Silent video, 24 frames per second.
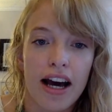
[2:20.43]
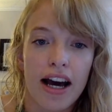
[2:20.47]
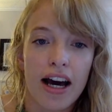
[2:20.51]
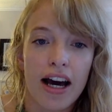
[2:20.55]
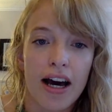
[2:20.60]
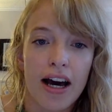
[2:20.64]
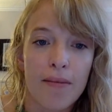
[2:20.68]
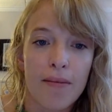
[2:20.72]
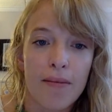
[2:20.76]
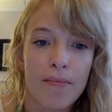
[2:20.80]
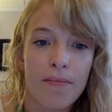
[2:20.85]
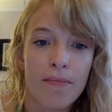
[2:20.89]

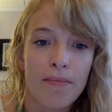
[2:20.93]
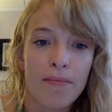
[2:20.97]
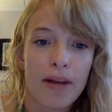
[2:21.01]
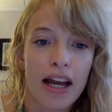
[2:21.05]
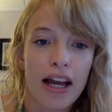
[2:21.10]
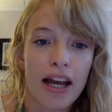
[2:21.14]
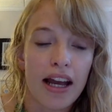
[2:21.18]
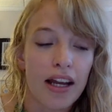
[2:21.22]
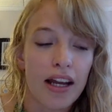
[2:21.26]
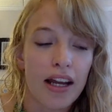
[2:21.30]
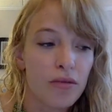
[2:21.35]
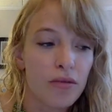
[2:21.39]
And
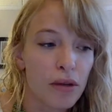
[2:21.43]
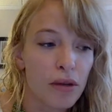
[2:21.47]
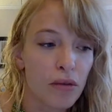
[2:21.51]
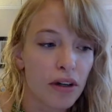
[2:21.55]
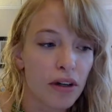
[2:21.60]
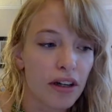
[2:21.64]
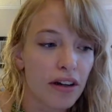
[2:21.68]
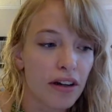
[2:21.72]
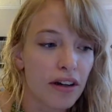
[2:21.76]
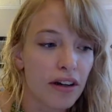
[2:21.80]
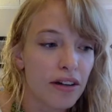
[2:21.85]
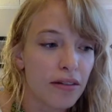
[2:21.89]
we
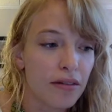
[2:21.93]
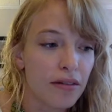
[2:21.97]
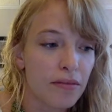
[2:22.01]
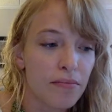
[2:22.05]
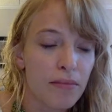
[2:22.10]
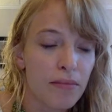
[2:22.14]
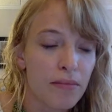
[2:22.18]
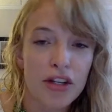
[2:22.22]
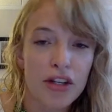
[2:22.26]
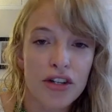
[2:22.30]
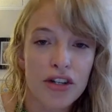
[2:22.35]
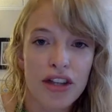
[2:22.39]
want to
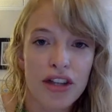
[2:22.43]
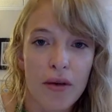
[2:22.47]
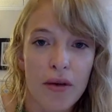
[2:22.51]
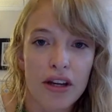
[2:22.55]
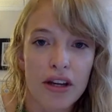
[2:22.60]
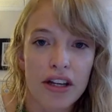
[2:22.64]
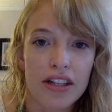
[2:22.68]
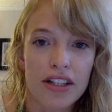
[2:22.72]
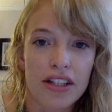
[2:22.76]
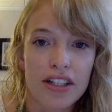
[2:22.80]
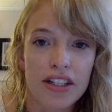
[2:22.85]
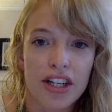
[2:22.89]
make sure that
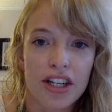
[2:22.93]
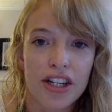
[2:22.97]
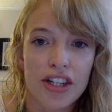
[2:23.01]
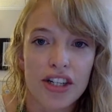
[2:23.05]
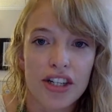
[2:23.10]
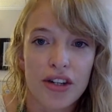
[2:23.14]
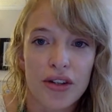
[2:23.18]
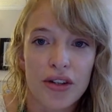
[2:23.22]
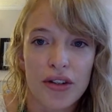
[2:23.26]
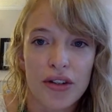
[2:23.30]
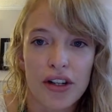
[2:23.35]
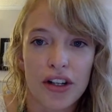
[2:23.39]
we
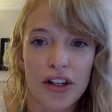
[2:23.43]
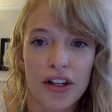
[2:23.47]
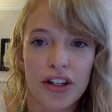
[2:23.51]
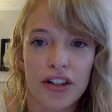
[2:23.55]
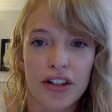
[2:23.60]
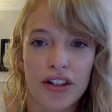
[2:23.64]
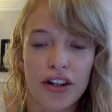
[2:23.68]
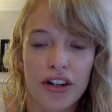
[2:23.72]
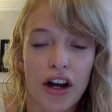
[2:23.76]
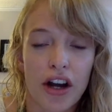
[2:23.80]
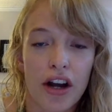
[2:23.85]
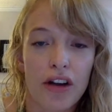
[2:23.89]
continue
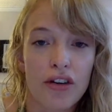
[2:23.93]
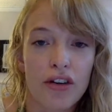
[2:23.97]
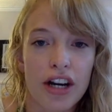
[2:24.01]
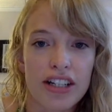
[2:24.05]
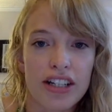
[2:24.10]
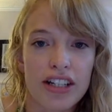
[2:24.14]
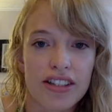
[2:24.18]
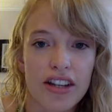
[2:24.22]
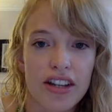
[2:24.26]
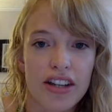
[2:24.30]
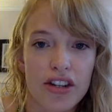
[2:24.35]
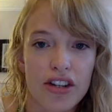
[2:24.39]
a
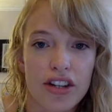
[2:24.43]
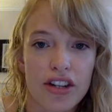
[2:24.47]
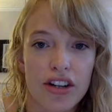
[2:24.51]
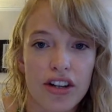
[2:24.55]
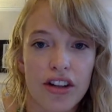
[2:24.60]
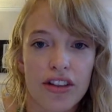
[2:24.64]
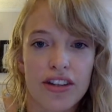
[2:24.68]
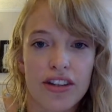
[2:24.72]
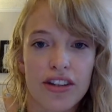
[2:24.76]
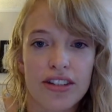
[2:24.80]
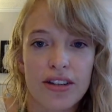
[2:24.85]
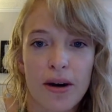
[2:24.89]
great
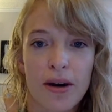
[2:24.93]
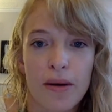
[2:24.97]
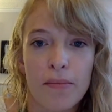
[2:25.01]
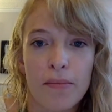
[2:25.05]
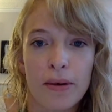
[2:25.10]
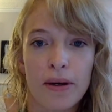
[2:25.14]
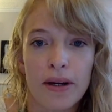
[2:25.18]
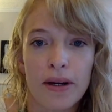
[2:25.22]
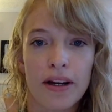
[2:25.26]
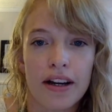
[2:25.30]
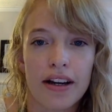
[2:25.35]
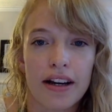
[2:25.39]
discussion on this
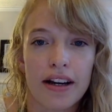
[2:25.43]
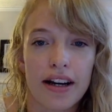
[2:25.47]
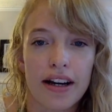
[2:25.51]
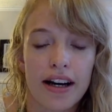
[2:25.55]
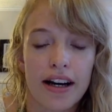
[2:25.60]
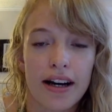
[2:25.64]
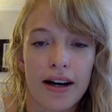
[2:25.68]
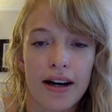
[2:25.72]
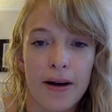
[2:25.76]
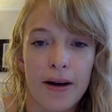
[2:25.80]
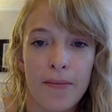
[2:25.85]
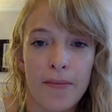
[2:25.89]
topic
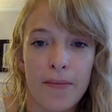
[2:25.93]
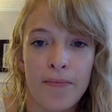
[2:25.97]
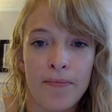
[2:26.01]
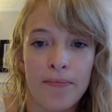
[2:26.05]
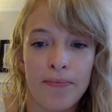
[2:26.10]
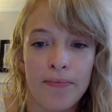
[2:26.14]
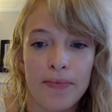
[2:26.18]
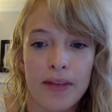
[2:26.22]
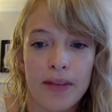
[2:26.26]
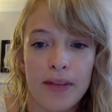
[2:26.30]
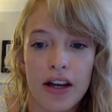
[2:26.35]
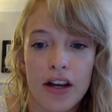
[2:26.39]

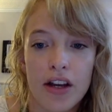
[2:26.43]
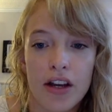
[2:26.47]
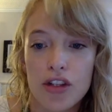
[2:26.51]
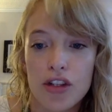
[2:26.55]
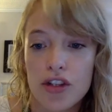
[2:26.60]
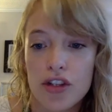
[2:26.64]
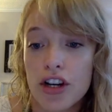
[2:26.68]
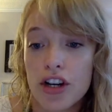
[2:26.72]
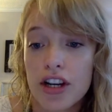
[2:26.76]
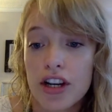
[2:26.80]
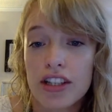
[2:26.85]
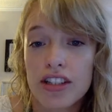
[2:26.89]

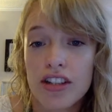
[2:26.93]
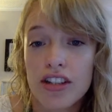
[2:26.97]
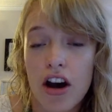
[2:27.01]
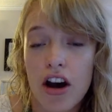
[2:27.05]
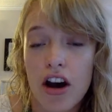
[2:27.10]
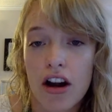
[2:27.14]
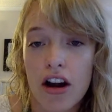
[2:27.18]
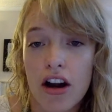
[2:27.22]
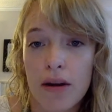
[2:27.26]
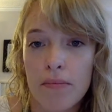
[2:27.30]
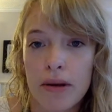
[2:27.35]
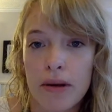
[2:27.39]
during the
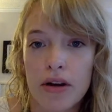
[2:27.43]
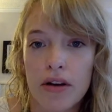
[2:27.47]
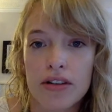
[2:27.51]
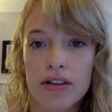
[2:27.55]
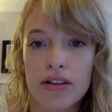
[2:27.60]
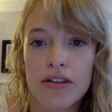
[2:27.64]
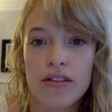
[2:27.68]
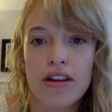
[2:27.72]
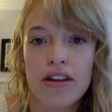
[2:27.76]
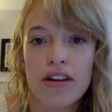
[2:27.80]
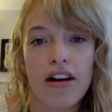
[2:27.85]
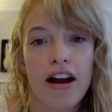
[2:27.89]
talk, but
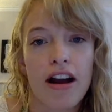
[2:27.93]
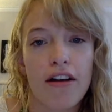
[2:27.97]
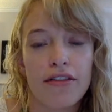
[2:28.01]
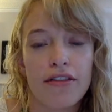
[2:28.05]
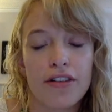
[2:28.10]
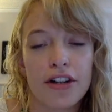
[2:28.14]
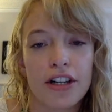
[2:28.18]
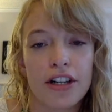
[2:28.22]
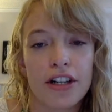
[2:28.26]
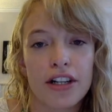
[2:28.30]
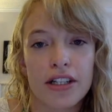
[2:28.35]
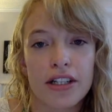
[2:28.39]
also
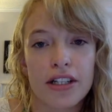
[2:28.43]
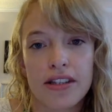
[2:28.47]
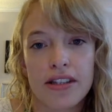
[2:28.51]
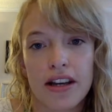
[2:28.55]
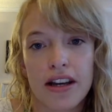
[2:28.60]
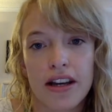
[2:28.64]
thereafter, because